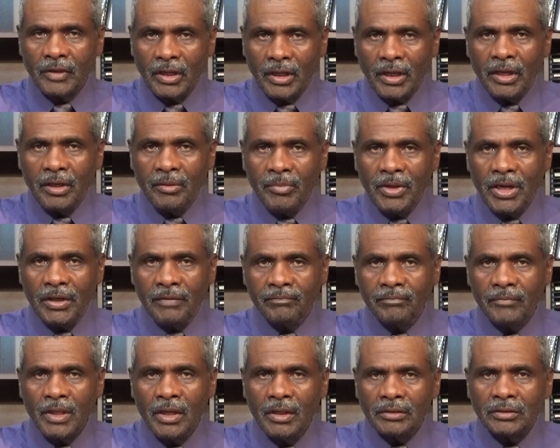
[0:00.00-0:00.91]

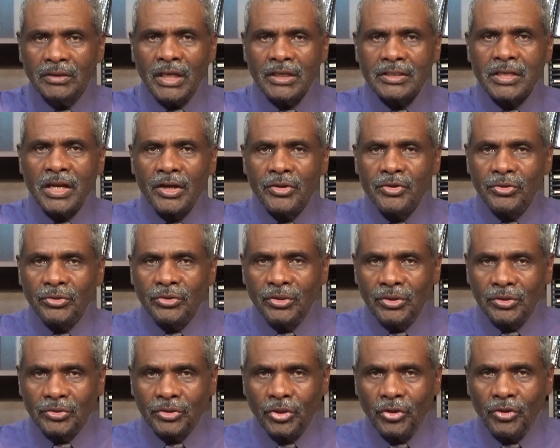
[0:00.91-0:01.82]
Amen? That's how you
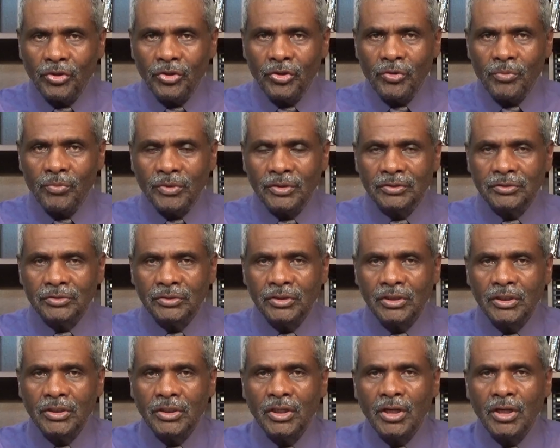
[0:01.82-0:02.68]
determine